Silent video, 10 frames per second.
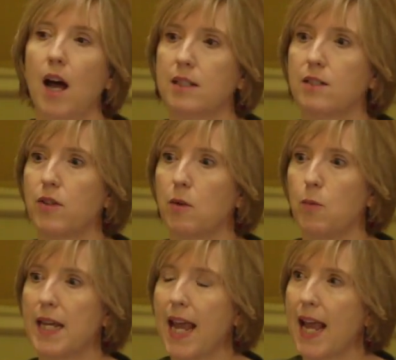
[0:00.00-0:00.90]
so that
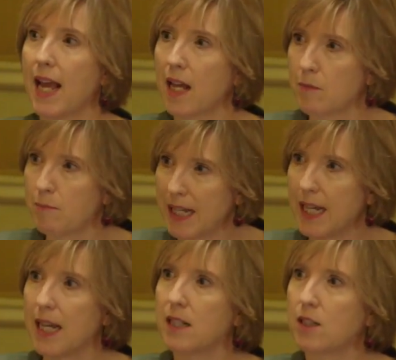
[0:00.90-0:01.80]
we can
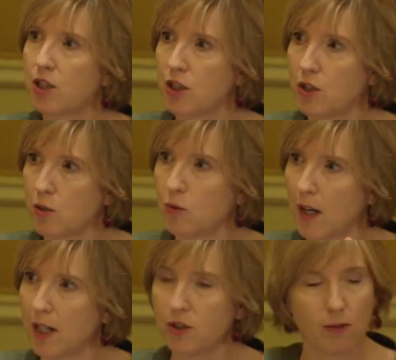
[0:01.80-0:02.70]
begin to
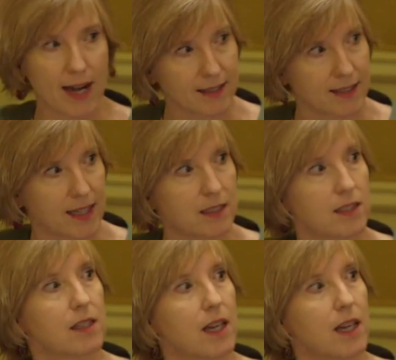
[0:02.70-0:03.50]
address it